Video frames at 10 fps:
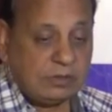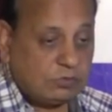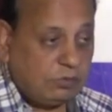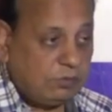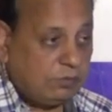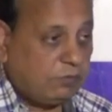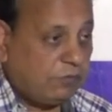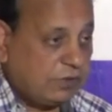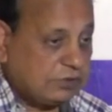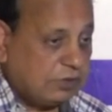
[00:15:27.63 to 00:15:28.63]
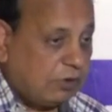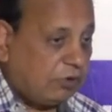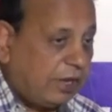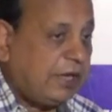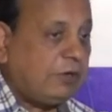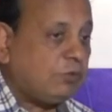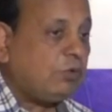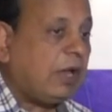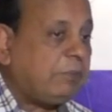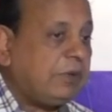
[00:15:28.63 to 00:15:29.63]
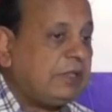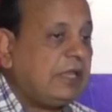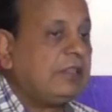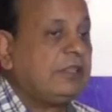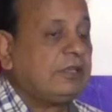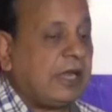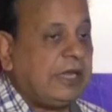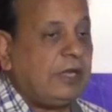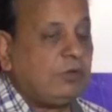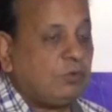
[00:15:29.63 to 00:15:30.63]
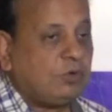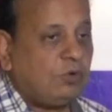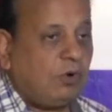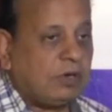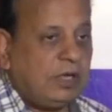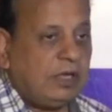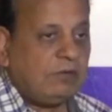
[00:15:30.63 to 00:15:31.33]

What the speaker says: So, first allowing it to happen and trying it to cure